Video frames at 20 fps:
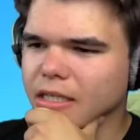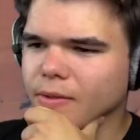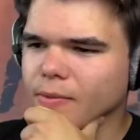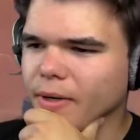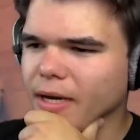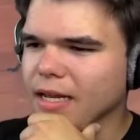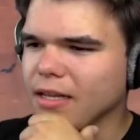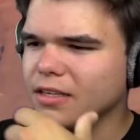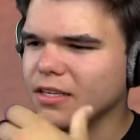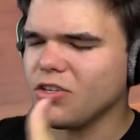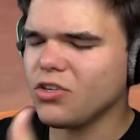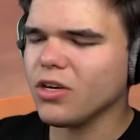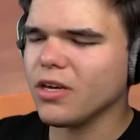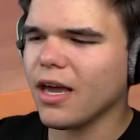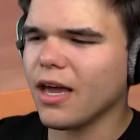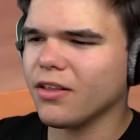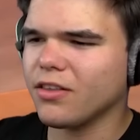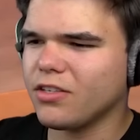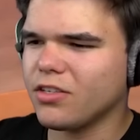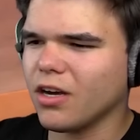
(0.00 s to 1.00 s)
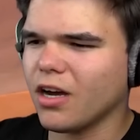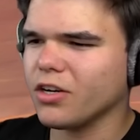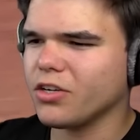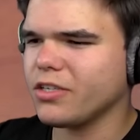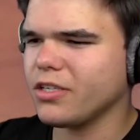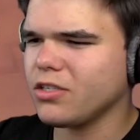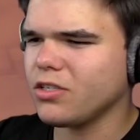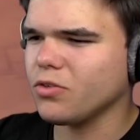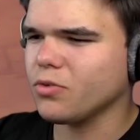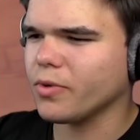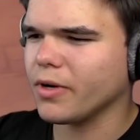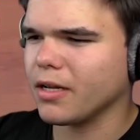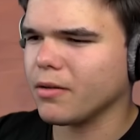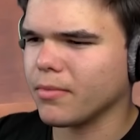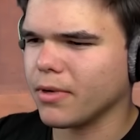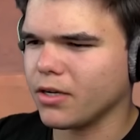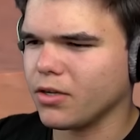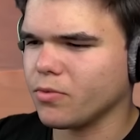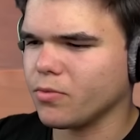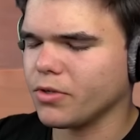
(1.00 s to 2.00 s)
Wait, did you guys, Josh? Did you rate
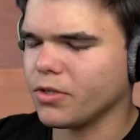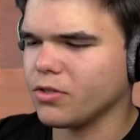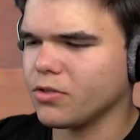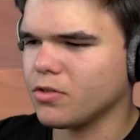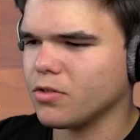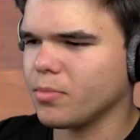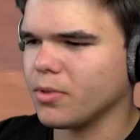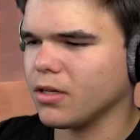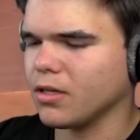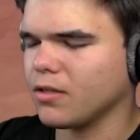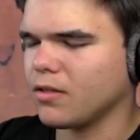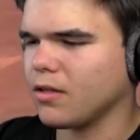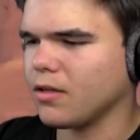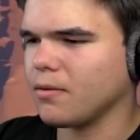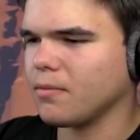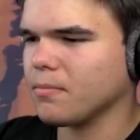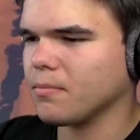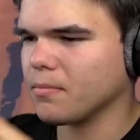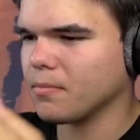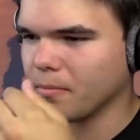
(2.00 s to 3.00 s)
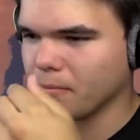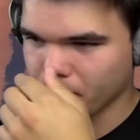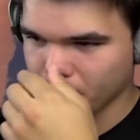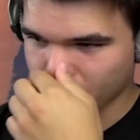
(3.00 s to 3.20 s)
my? Look how special this is.